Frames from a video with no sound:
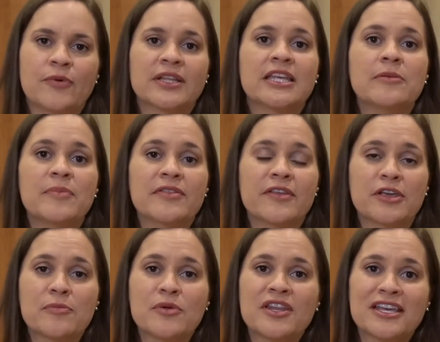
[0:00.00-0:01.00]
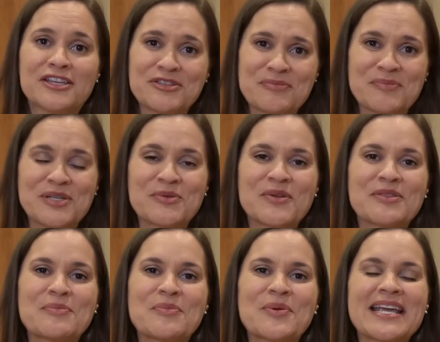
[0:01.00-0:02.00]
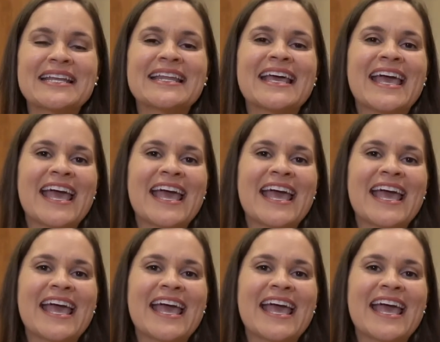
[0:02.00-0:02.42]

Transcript: with keeping the communication between the brain